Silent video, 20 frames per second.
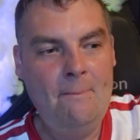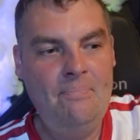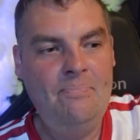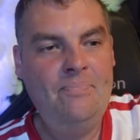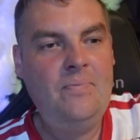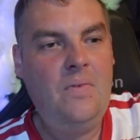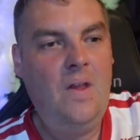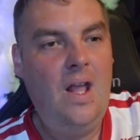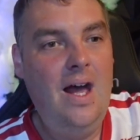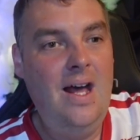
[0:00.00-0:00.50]

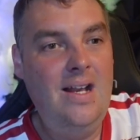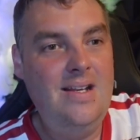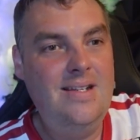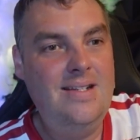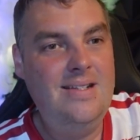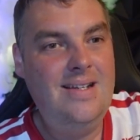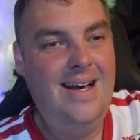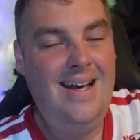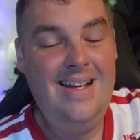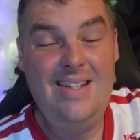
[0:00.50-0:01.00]
And
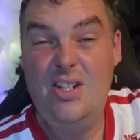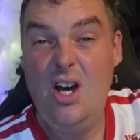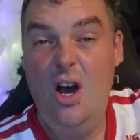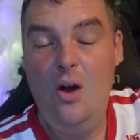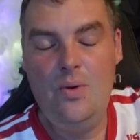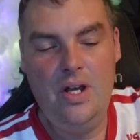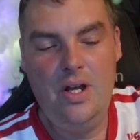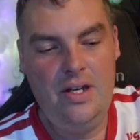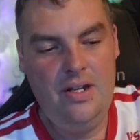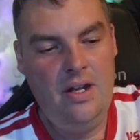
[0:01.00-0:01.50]
I
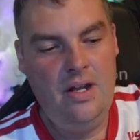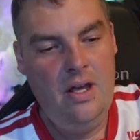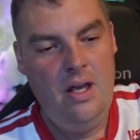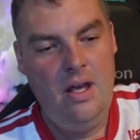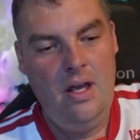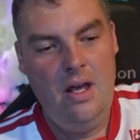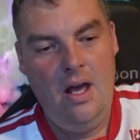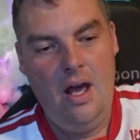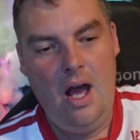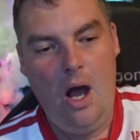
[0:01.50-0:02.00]
don't. And
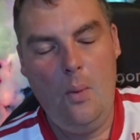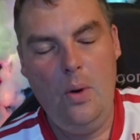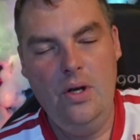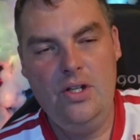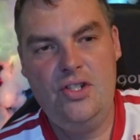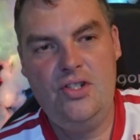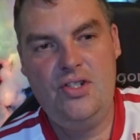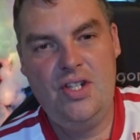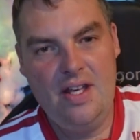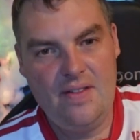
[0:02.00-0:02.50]
I wanted
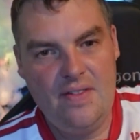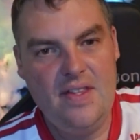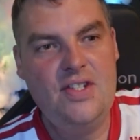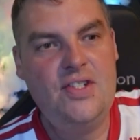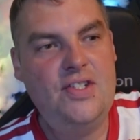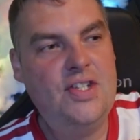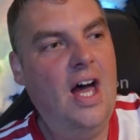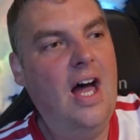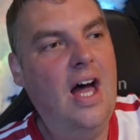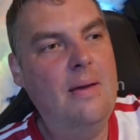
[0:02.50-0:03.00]
to take this
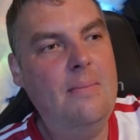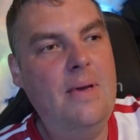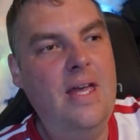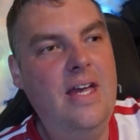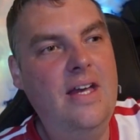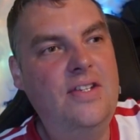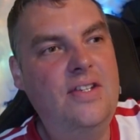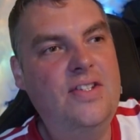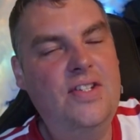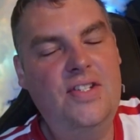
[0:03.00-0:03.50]
time here
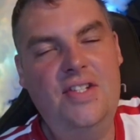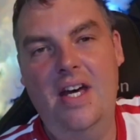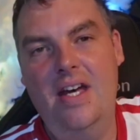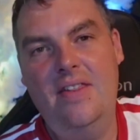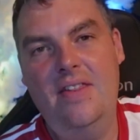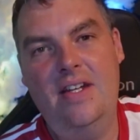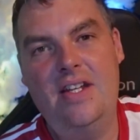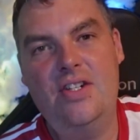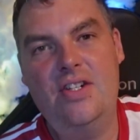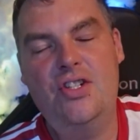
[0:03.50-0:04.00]
to say
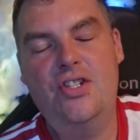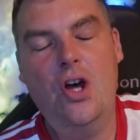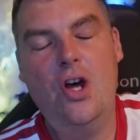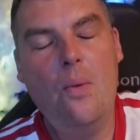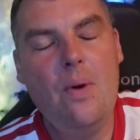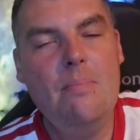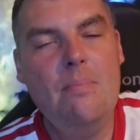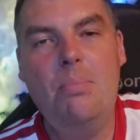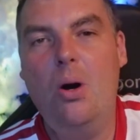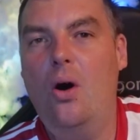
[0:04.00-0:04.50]
that it's so
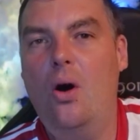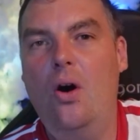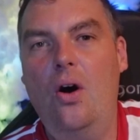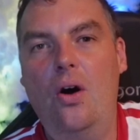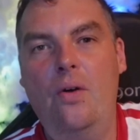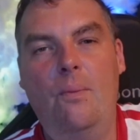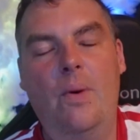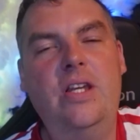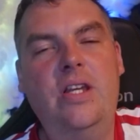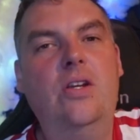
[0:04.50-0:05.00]

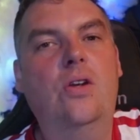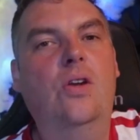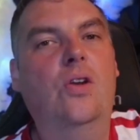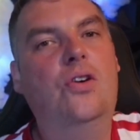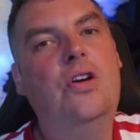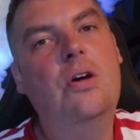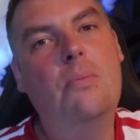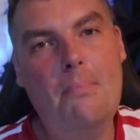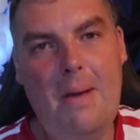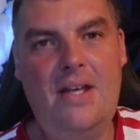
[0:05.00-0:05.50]
important when you look
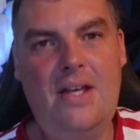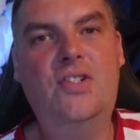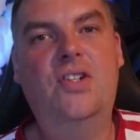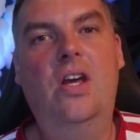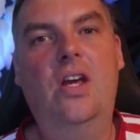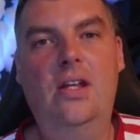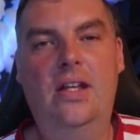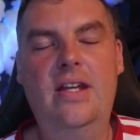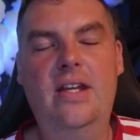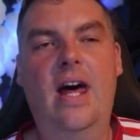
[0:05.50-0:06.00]
at
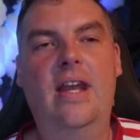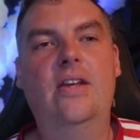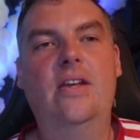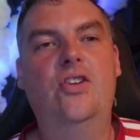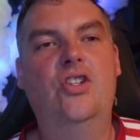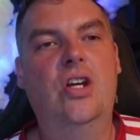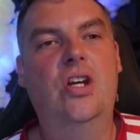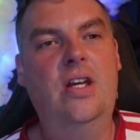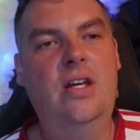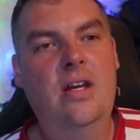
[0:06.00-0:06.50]
masculine
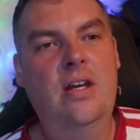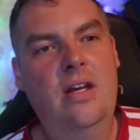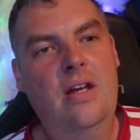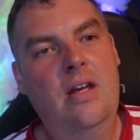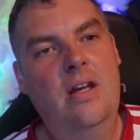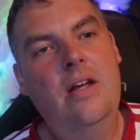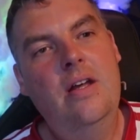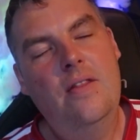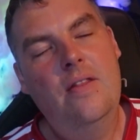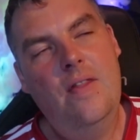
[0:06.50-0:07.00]
energy,
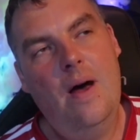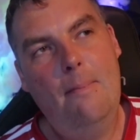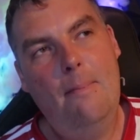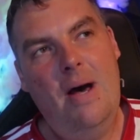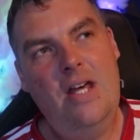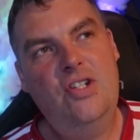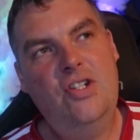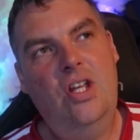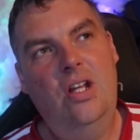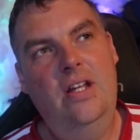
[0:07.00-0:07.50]
that
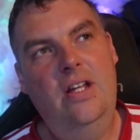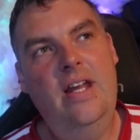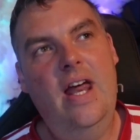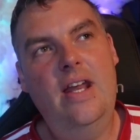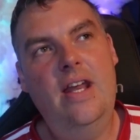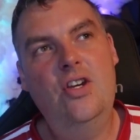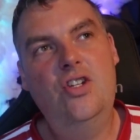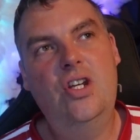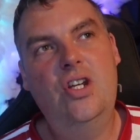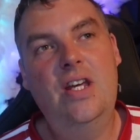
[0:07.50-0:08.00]
masculine
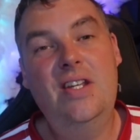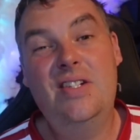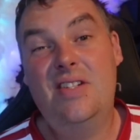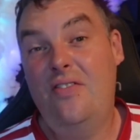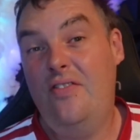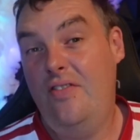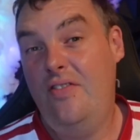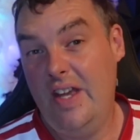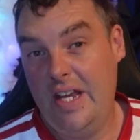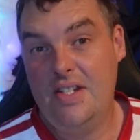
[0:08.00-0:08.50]
energy is a
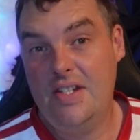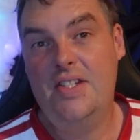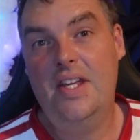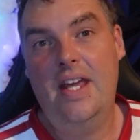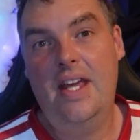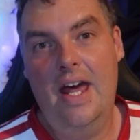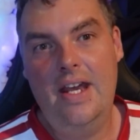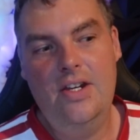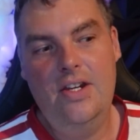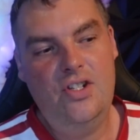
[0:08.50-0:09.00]
fixing
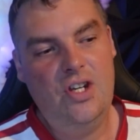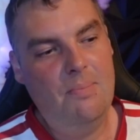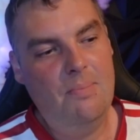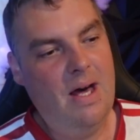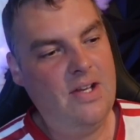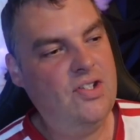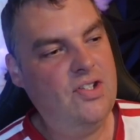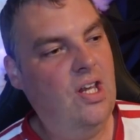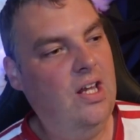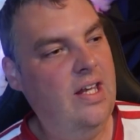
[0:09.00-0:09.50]
energy.
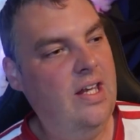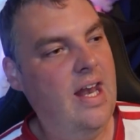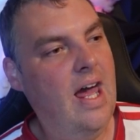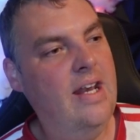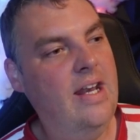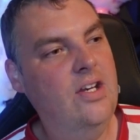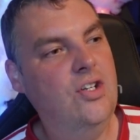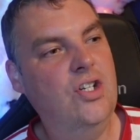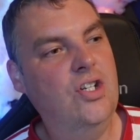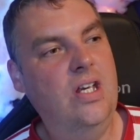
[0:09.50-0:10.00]
Masculine
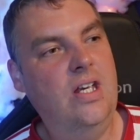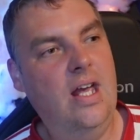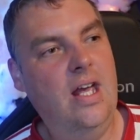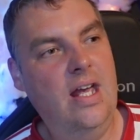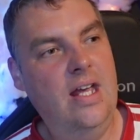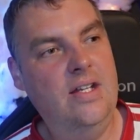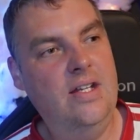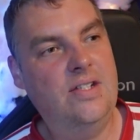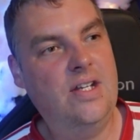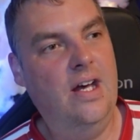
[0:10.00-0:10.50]
energy
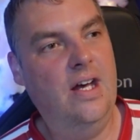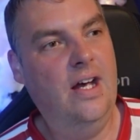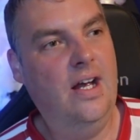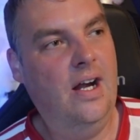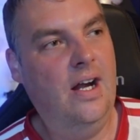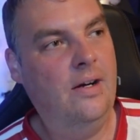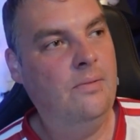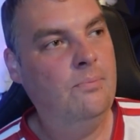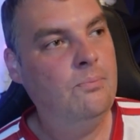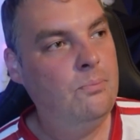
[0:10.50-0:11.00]
is
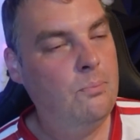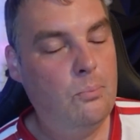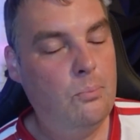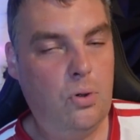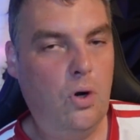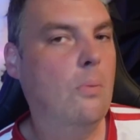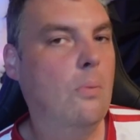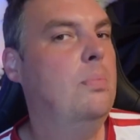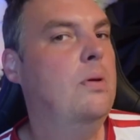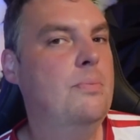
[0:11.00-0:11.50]
a
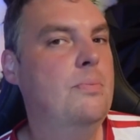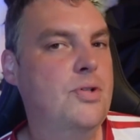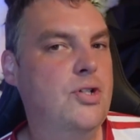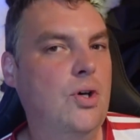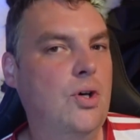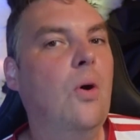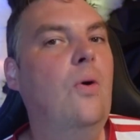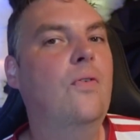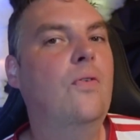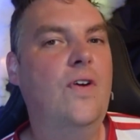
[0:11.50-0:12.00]

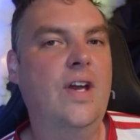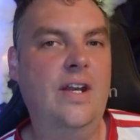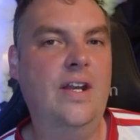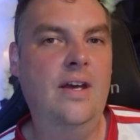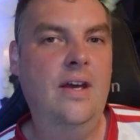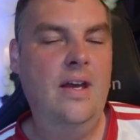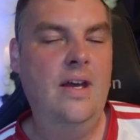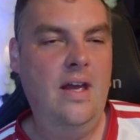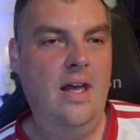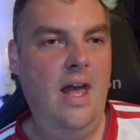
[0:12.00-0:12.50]
problem-solving
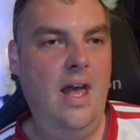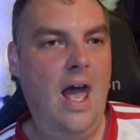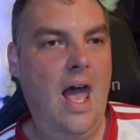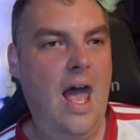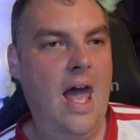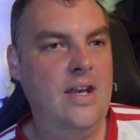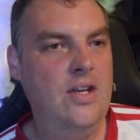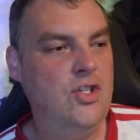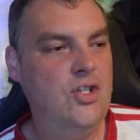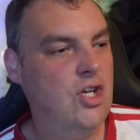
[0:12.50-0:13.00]

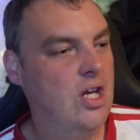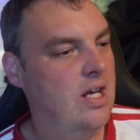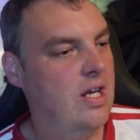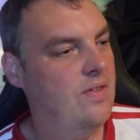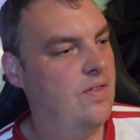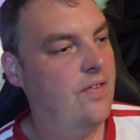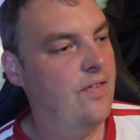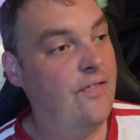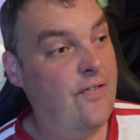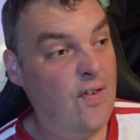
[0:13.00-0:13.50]
energy. And
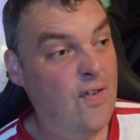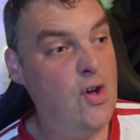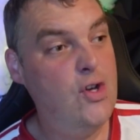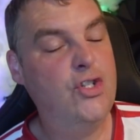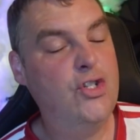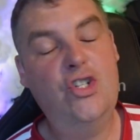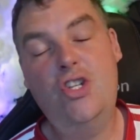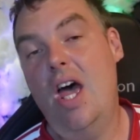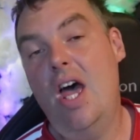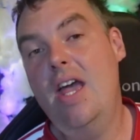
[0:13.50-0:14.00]
the first
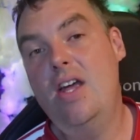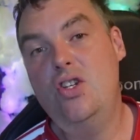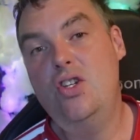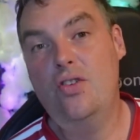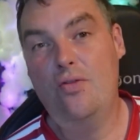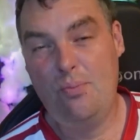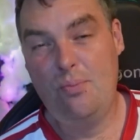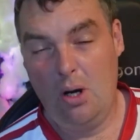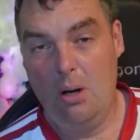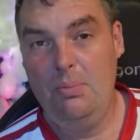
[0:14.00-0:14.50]
stage
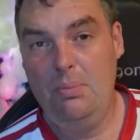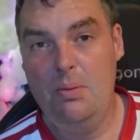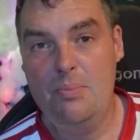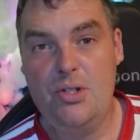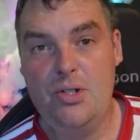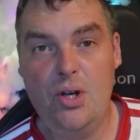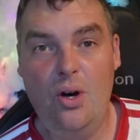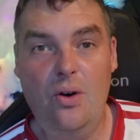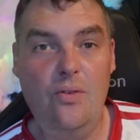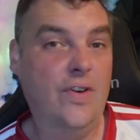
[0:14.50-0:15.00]
of
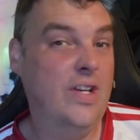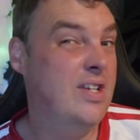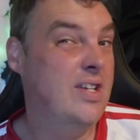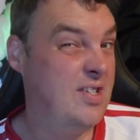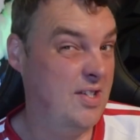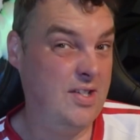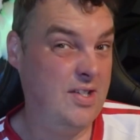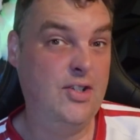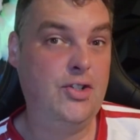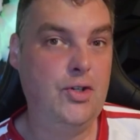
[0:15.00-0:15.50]
problem-solving is a
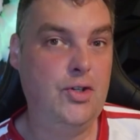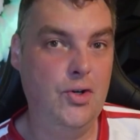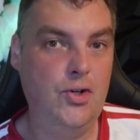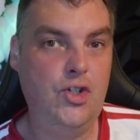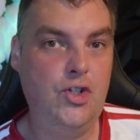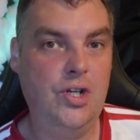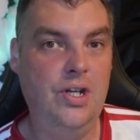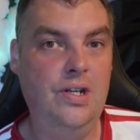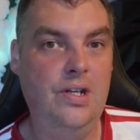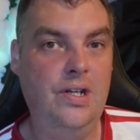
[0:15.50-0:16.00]

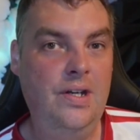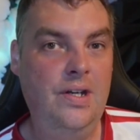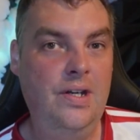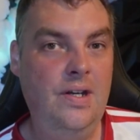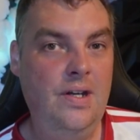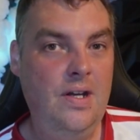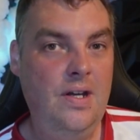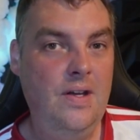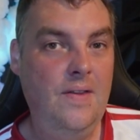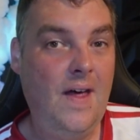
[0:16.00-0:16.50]
discussion.
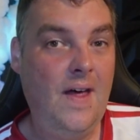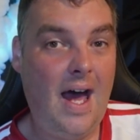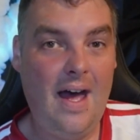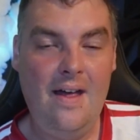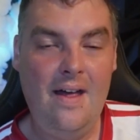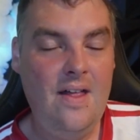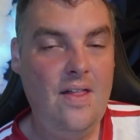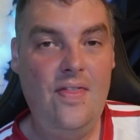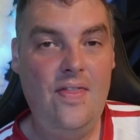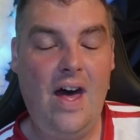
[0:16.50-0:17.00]
That
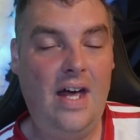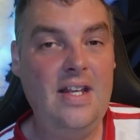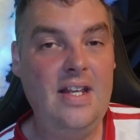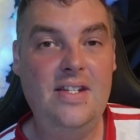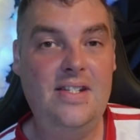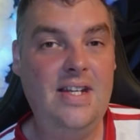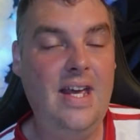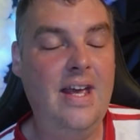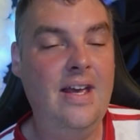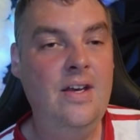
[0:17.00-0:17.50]
is
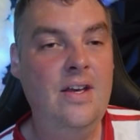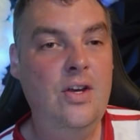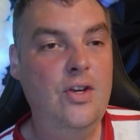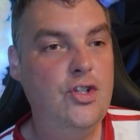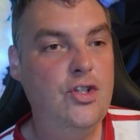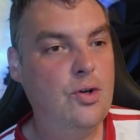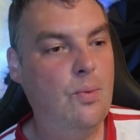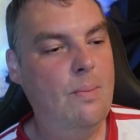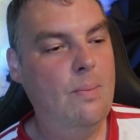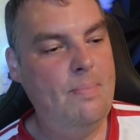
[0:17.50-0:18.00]
it.
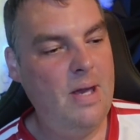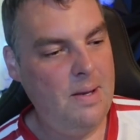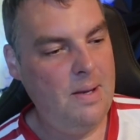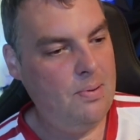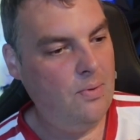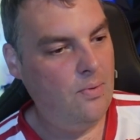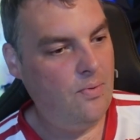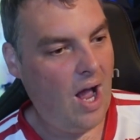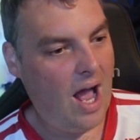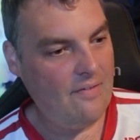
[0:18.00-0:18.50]
So when
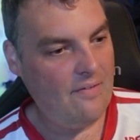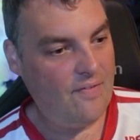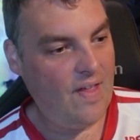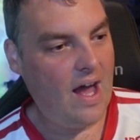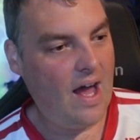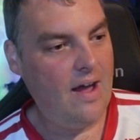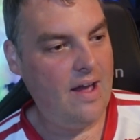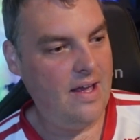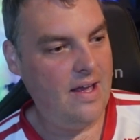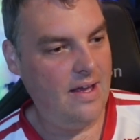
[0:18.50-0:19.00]
people have
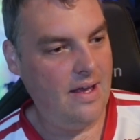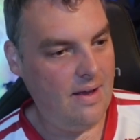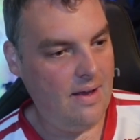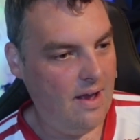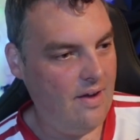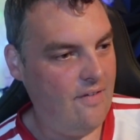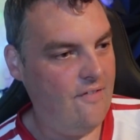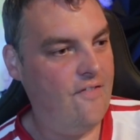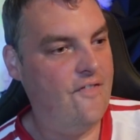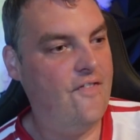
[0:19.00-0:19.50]
that
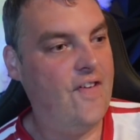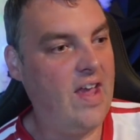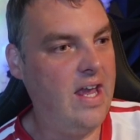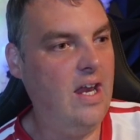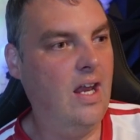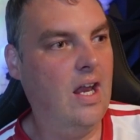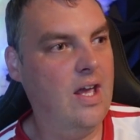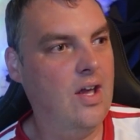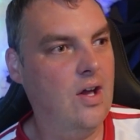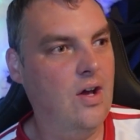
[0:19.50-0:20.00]

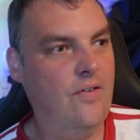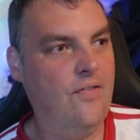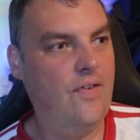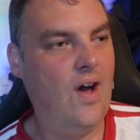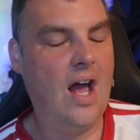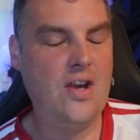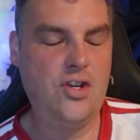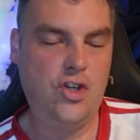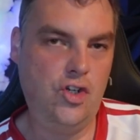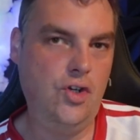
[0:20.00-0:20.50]
feeling of, I
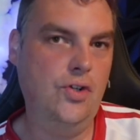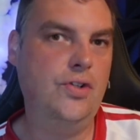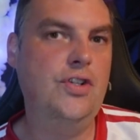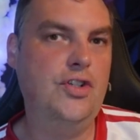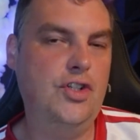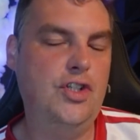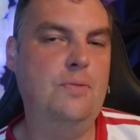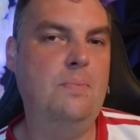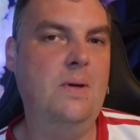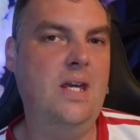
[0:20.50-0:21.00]
shouldn't
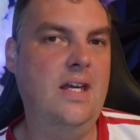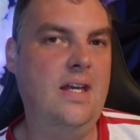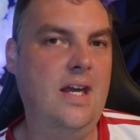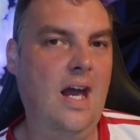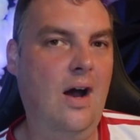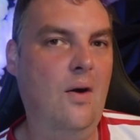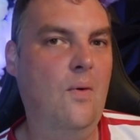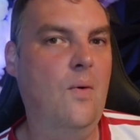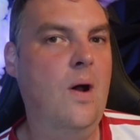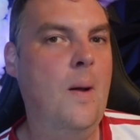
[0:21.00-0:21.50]
speak
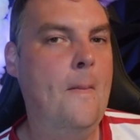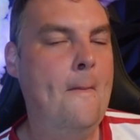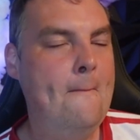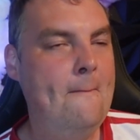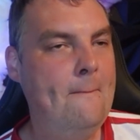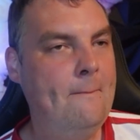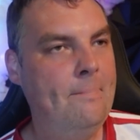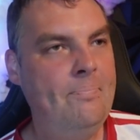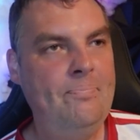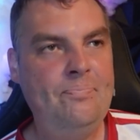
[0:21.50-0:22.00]
out,
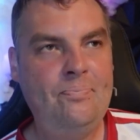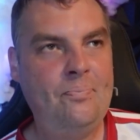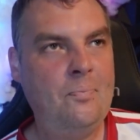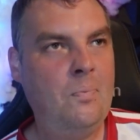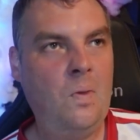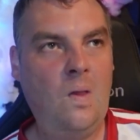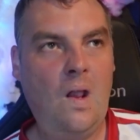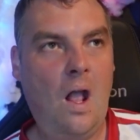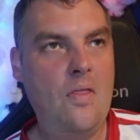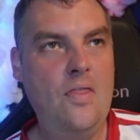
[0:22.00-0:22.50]

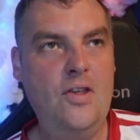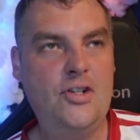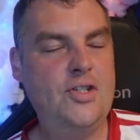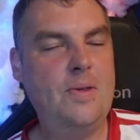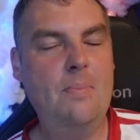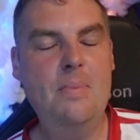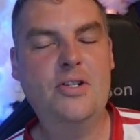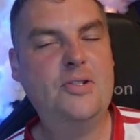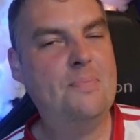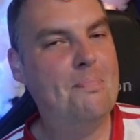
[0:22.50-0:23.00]
that's the
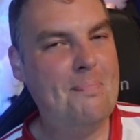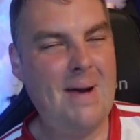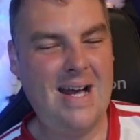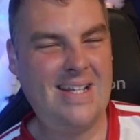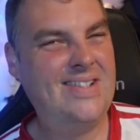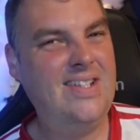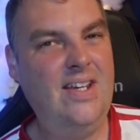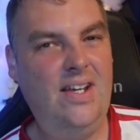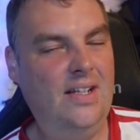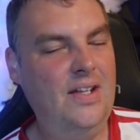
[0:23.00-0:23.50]
most
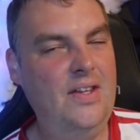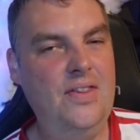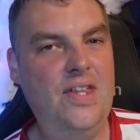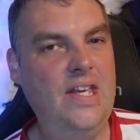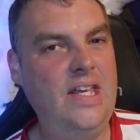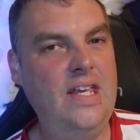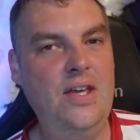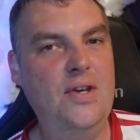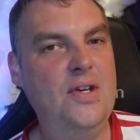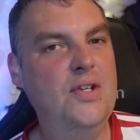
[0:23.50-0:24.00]
masculine thing
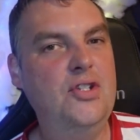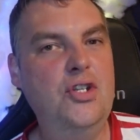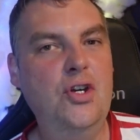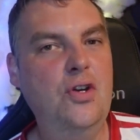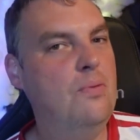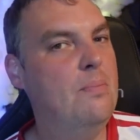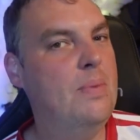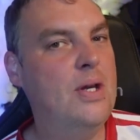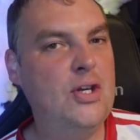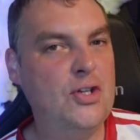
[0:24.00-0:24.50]
you can do,
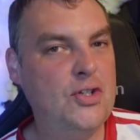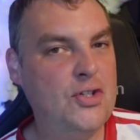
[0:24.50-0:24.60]
because